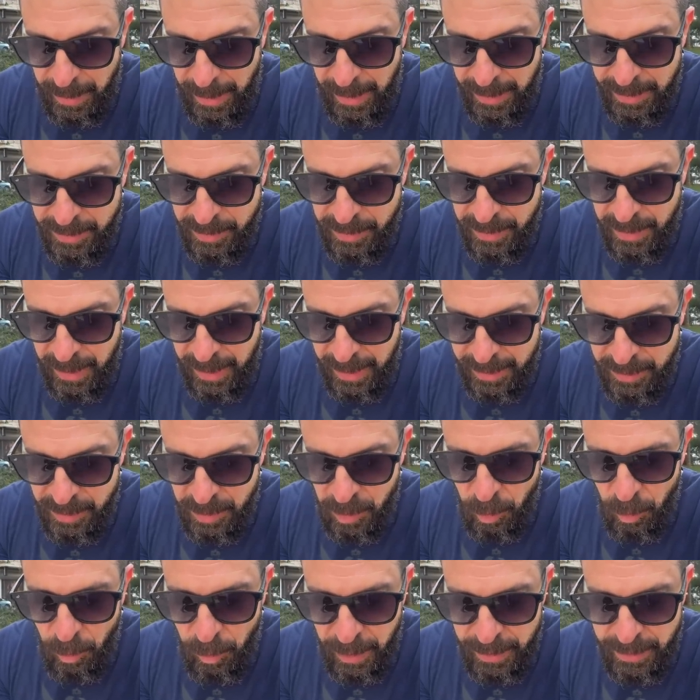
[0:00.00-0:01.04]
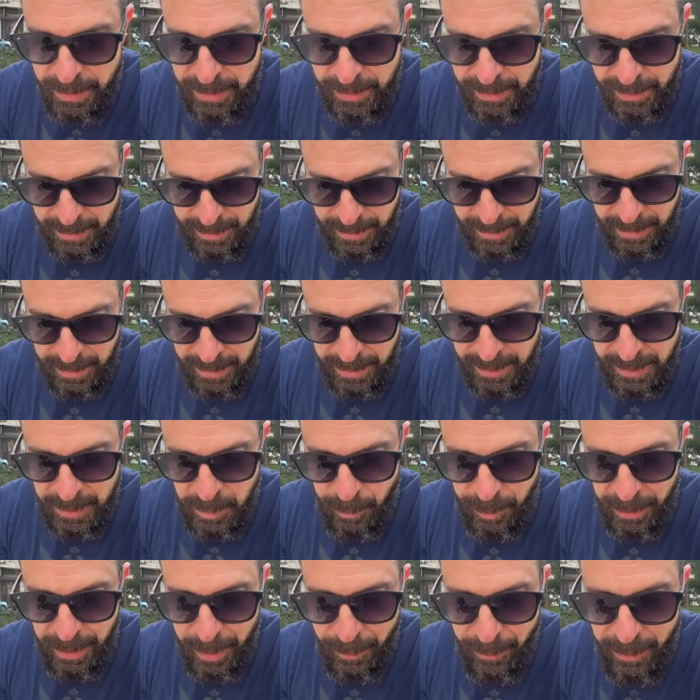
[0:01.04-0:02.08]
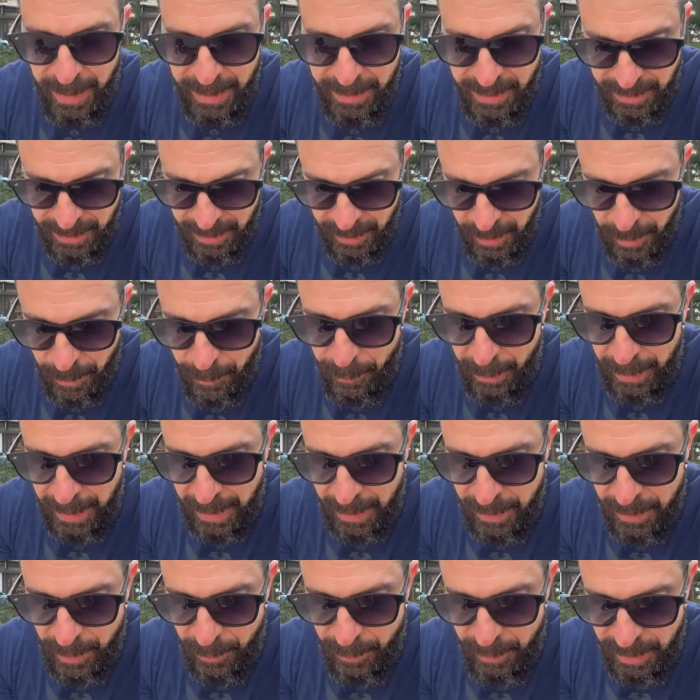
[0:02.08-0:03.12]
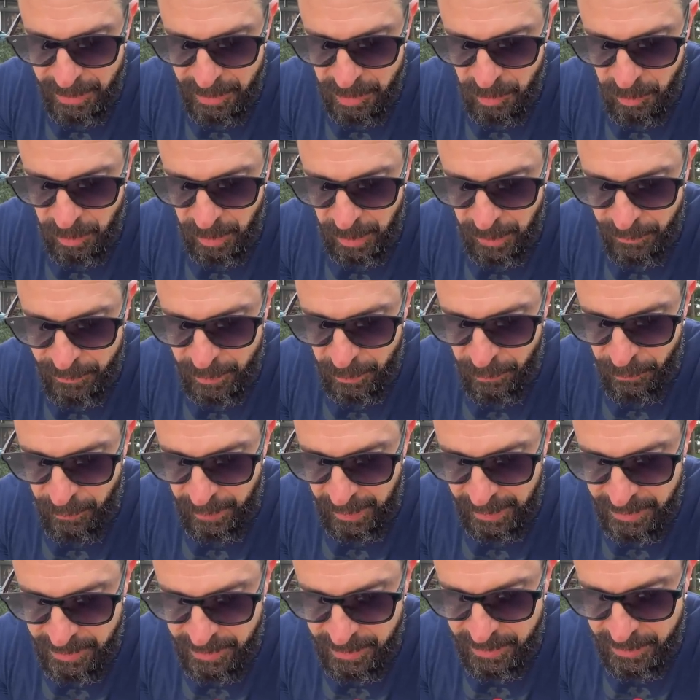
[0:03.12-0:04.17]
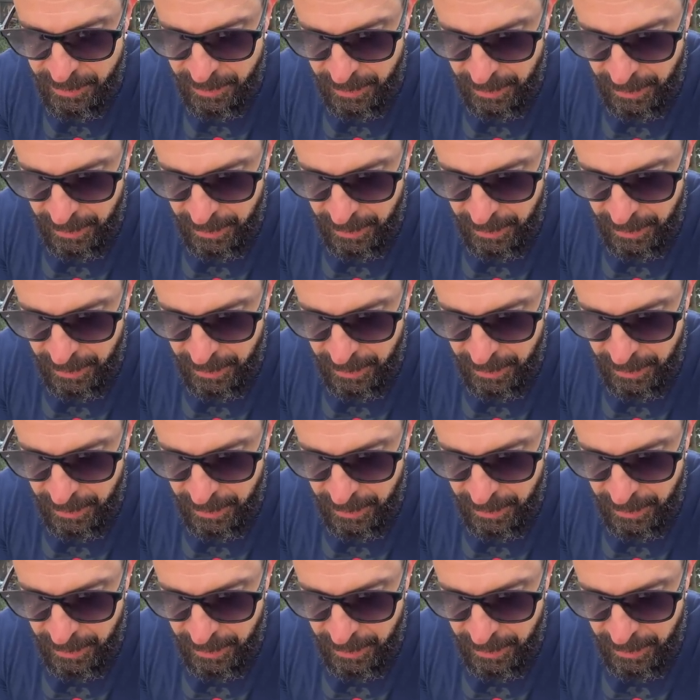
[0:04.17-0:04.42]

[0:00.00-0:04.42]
as, as to what uh, is being meant here by the Ministry of Defense.